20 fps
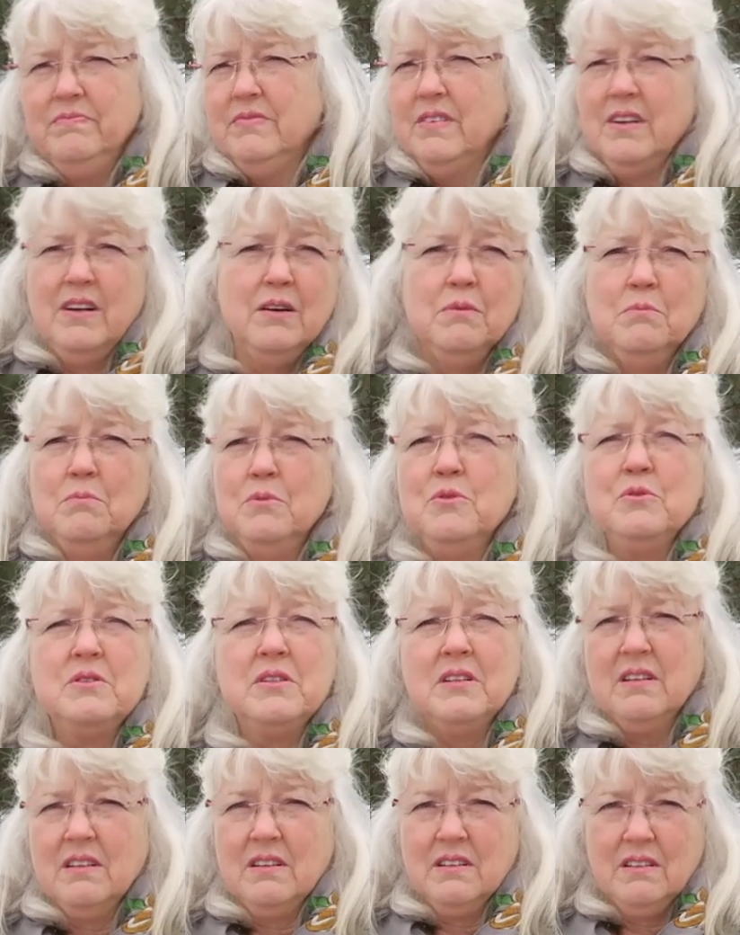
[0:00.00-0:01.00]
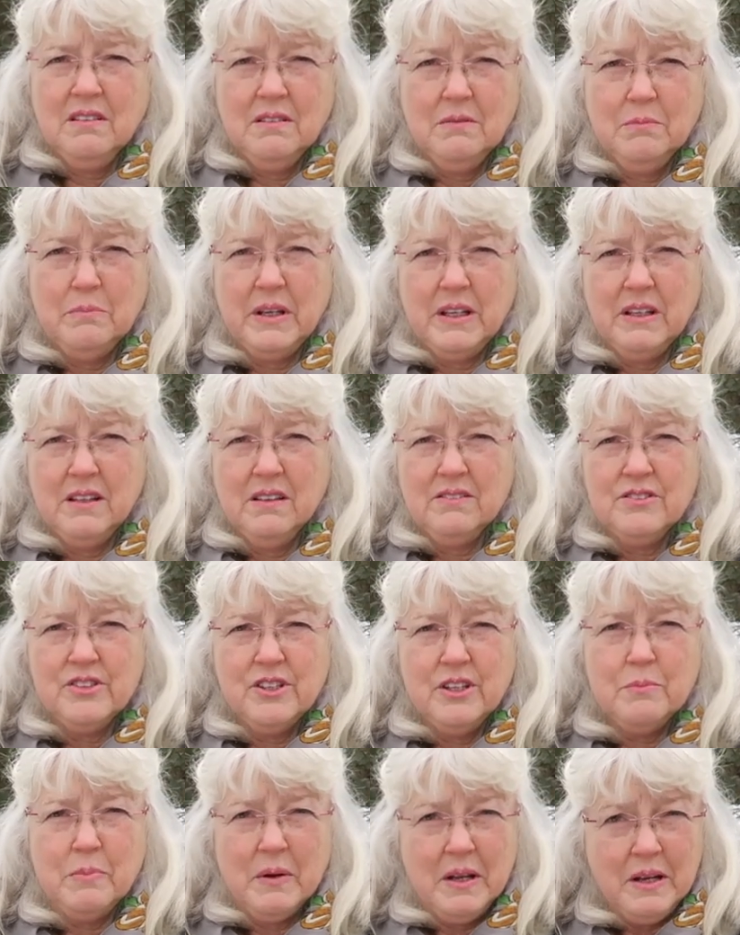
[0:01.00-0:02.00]
you know, moosey big
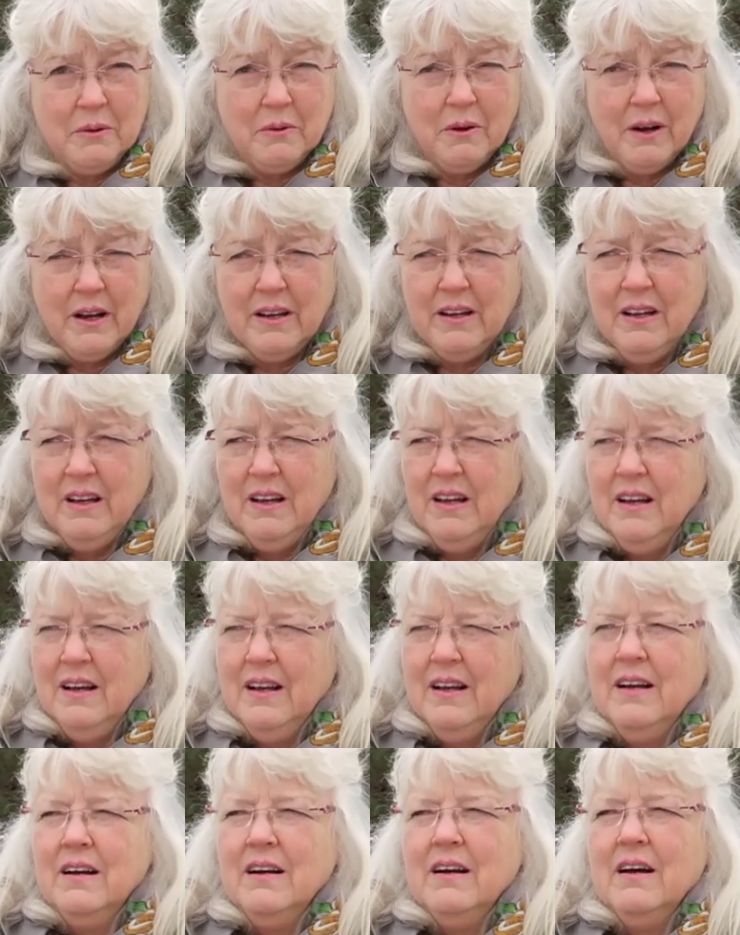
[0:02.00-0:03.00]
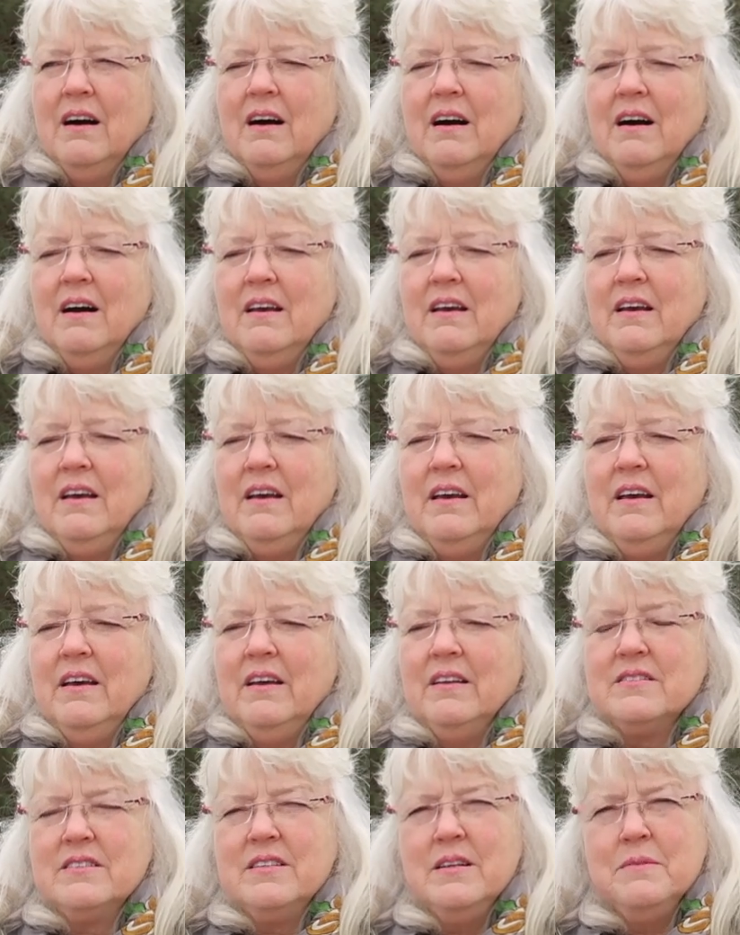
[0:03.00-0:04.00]
sheep anyway. Uh.
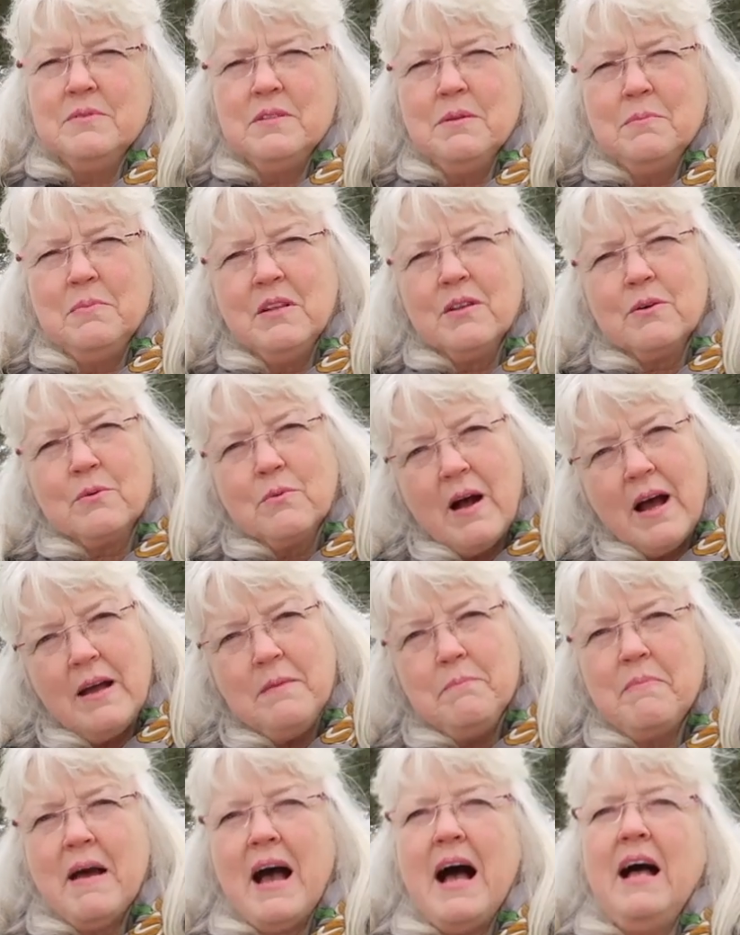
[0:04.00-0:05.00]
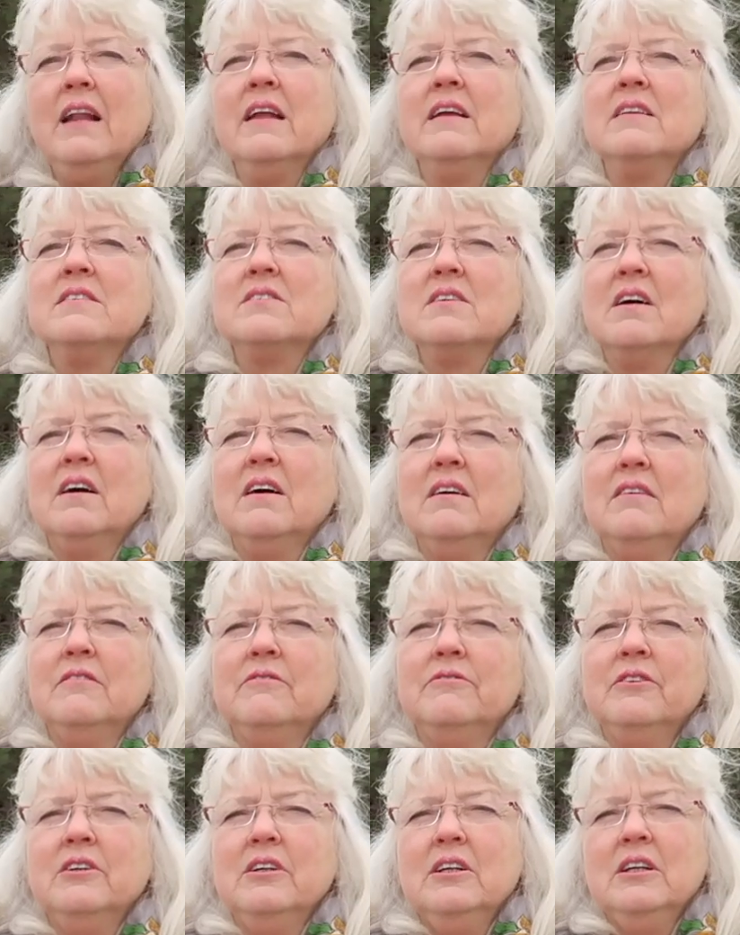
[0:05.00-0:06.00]
It seems to be the uh. right balance
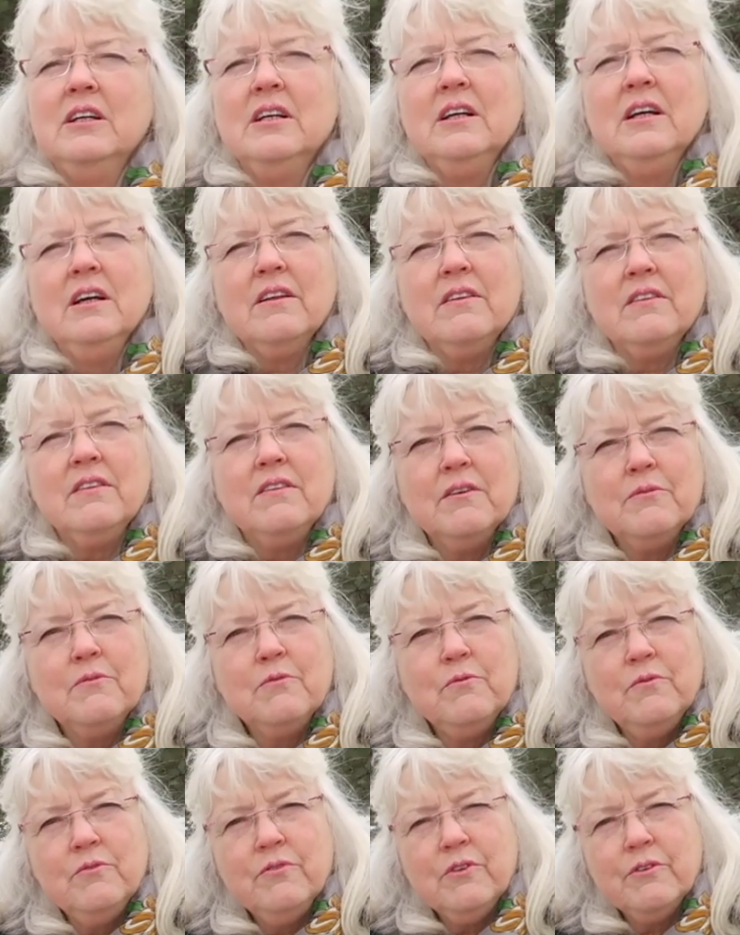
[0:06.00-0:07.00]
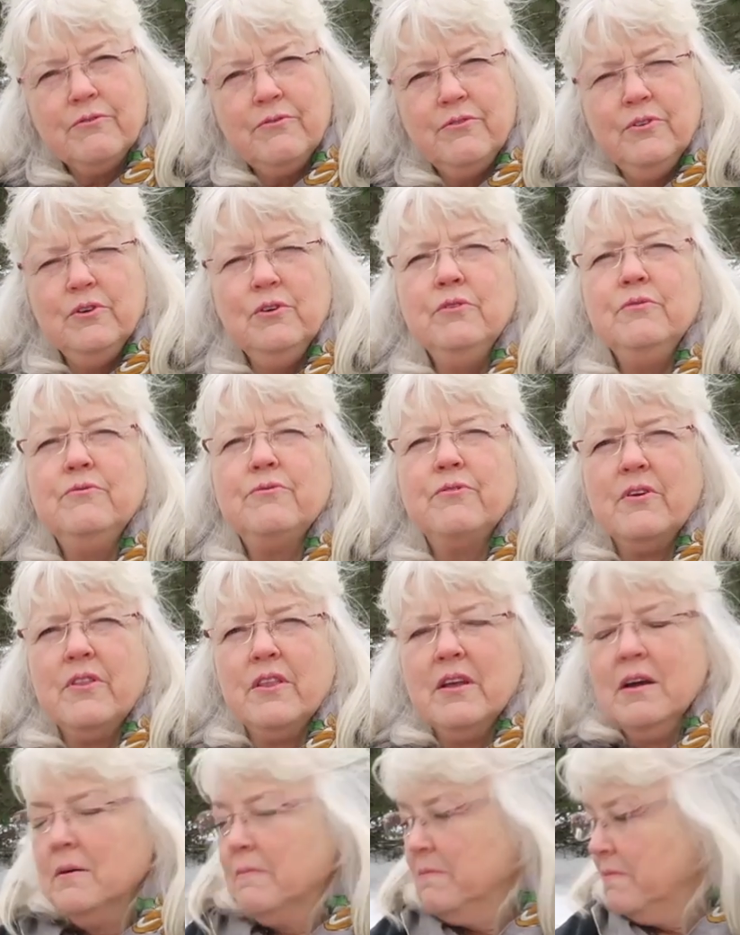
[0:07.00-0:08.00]
of the the food for
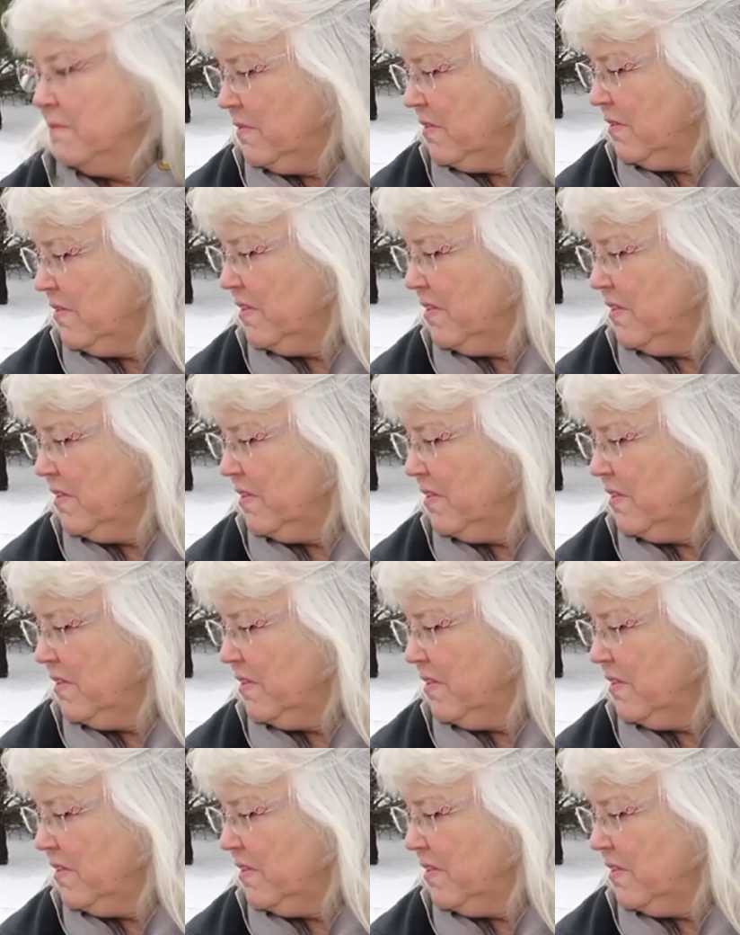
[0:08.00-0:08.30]
them